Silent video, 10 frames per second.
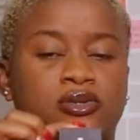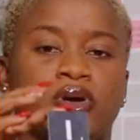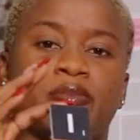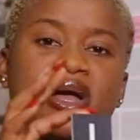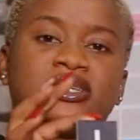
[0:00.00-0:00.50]
So
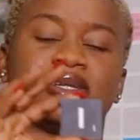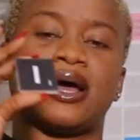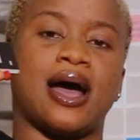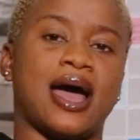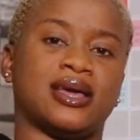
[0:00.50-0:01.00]
imagine
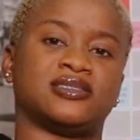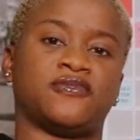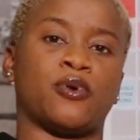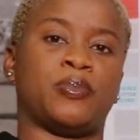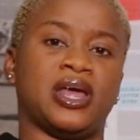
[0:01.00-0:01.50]
that I is
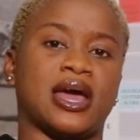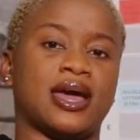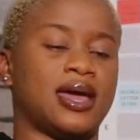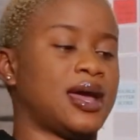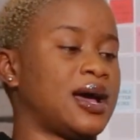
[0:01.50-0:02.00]
for
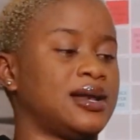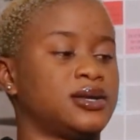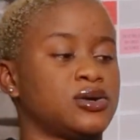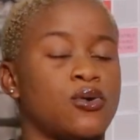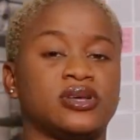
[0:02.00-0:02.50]
player A and
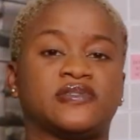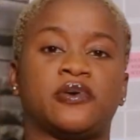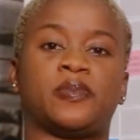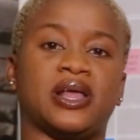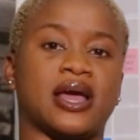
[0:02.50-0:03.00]
O is
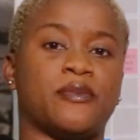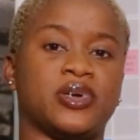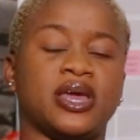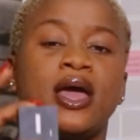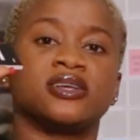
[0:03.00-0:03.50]
for player B.